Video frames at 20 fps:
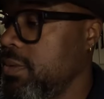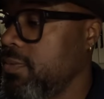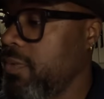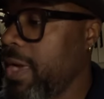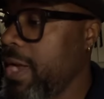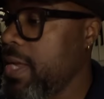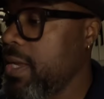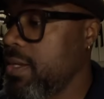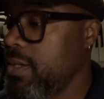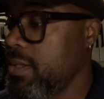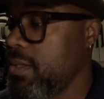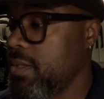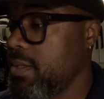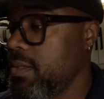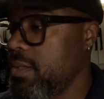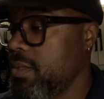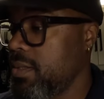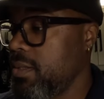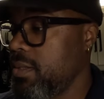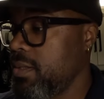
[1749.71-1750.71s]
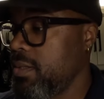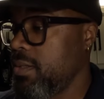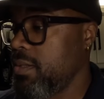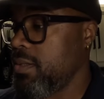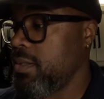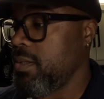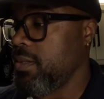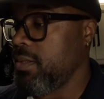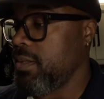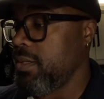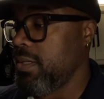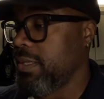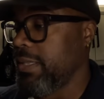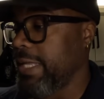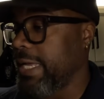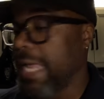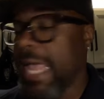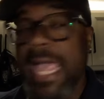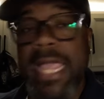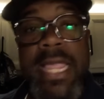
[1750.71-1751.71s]
Right?
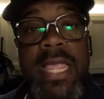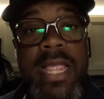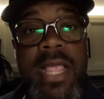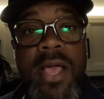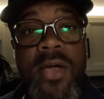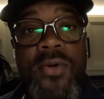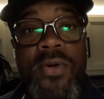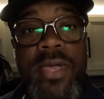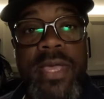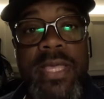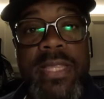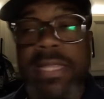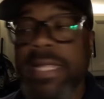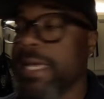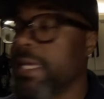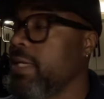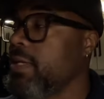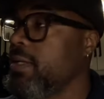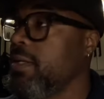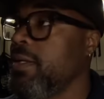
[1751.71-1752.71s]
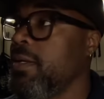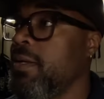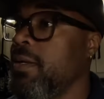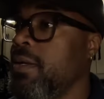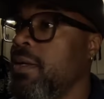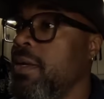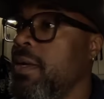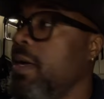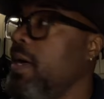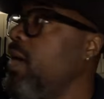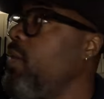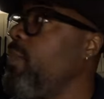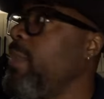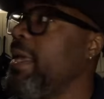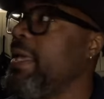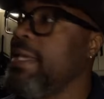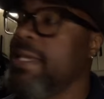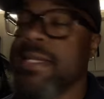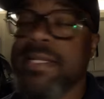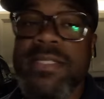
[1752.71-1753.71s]
Like hanging out and like
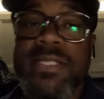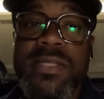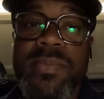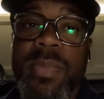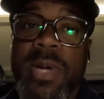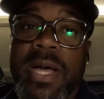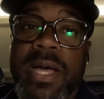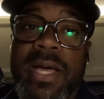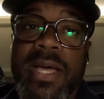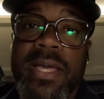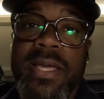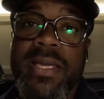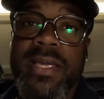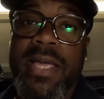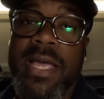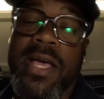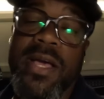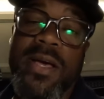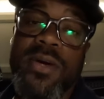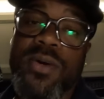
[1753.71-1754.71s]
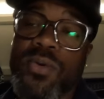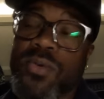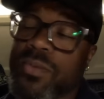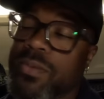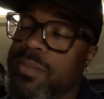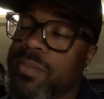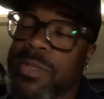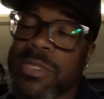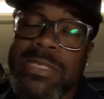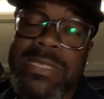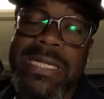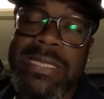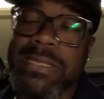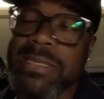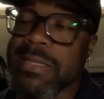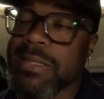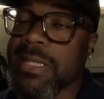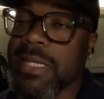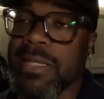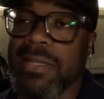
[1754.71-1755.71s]
amazed by how
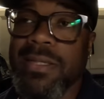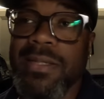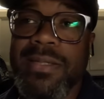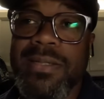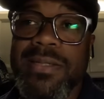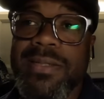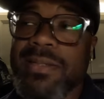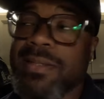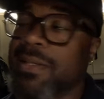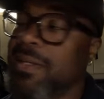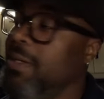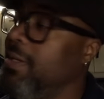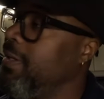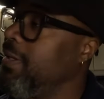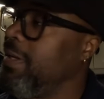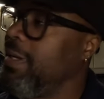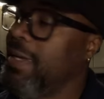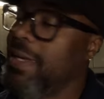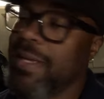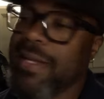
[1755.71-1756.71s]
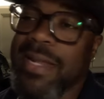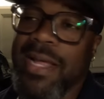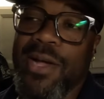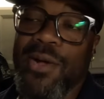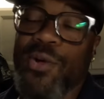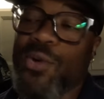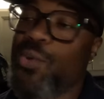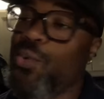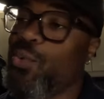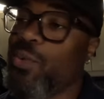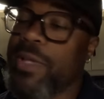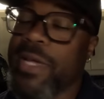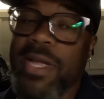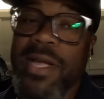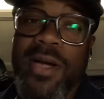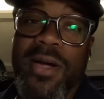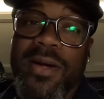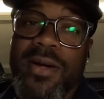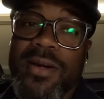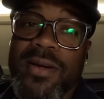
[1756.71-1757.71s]
majestic they look and how cool they
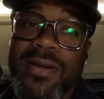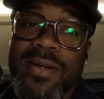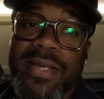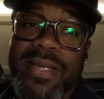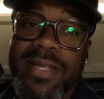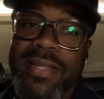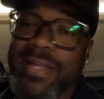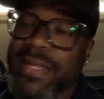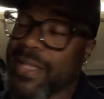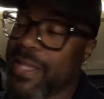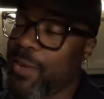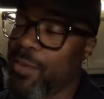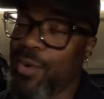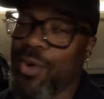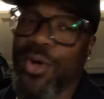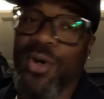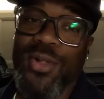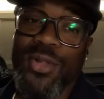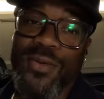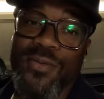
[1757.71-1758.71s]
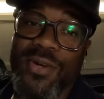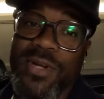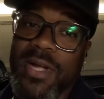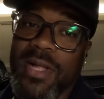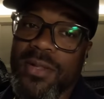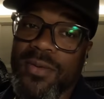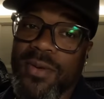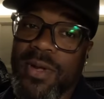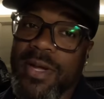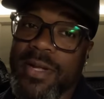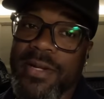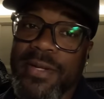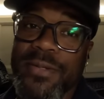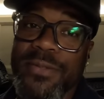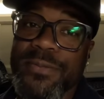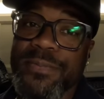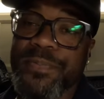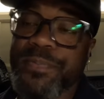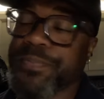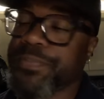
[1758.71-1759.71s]
are and like they were all over
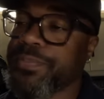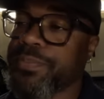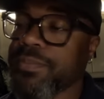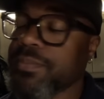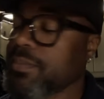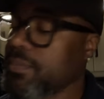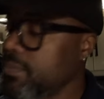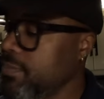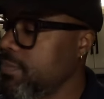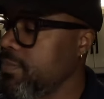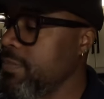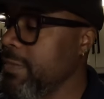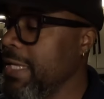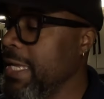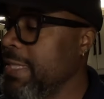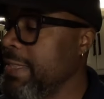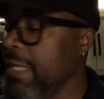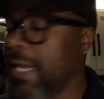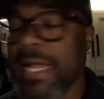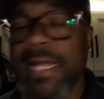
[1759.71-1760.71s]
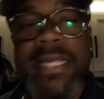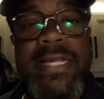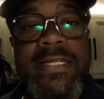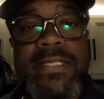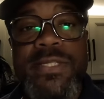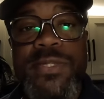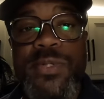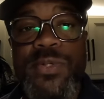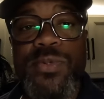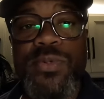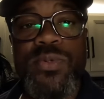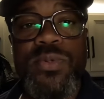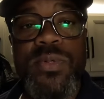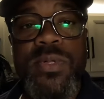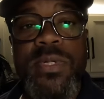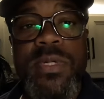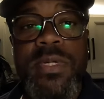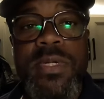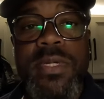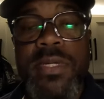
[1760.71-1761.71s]
Colorado. And then I get to
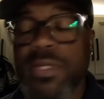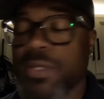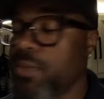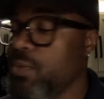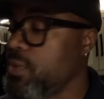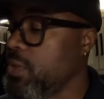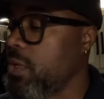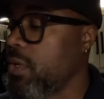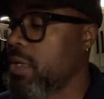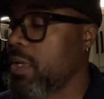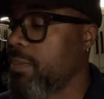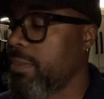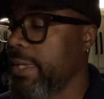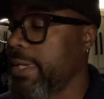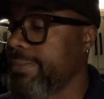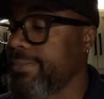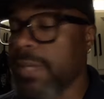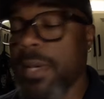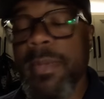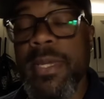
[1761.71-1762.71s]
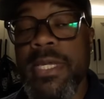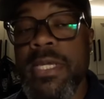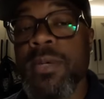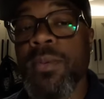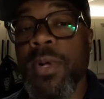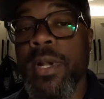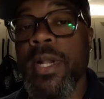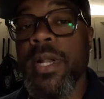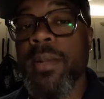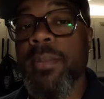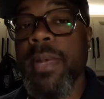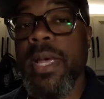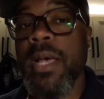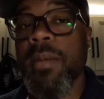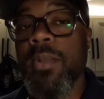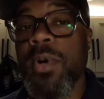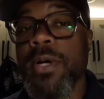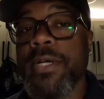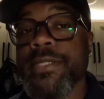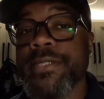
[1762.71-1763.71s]
Utah and I'm like, I'm gonna eat one of them
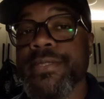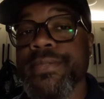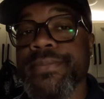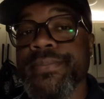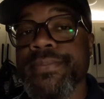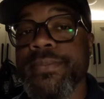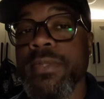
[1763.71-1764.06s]
bad boys.